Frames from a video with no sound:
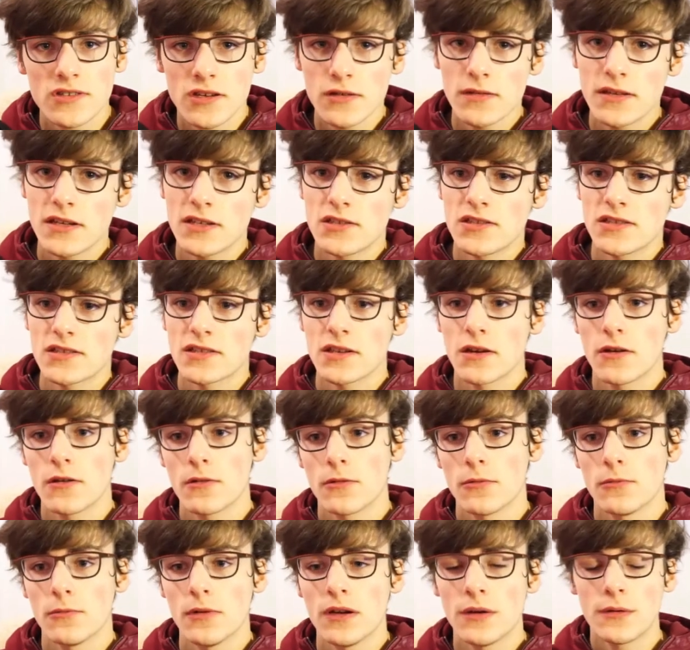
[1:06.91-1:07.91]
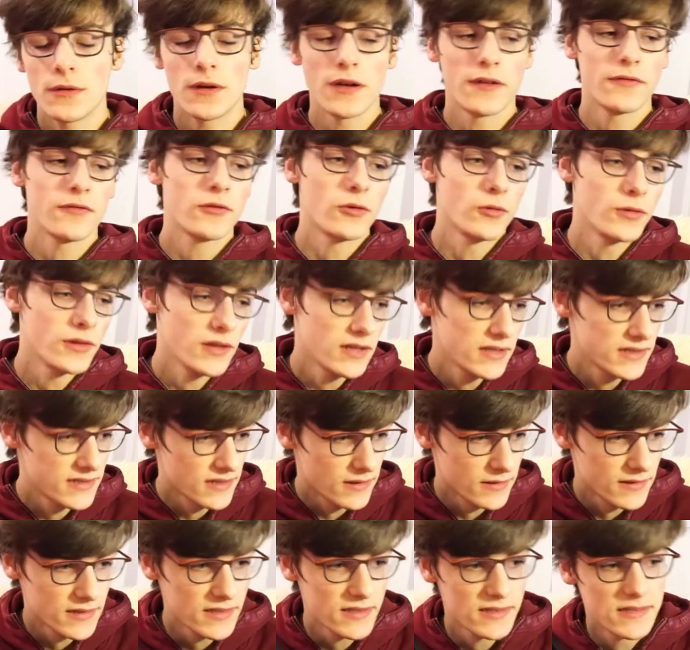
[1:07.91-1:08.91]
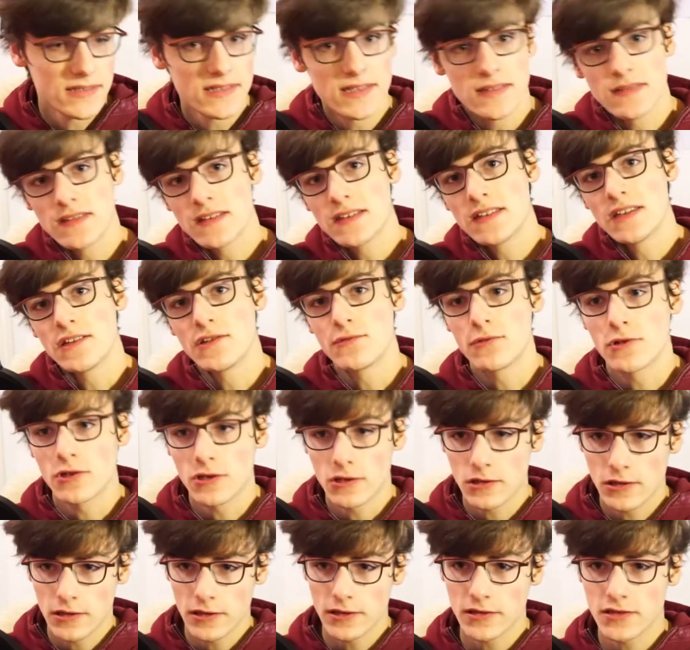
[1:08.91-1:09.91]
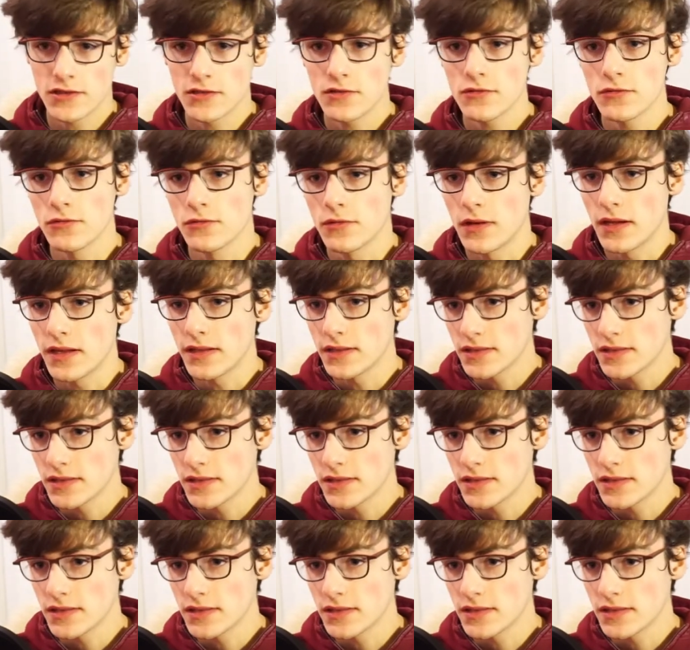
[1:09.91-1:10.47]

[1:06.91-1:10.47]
So they just go, well, I've got these ideas and this is what I'd like to do.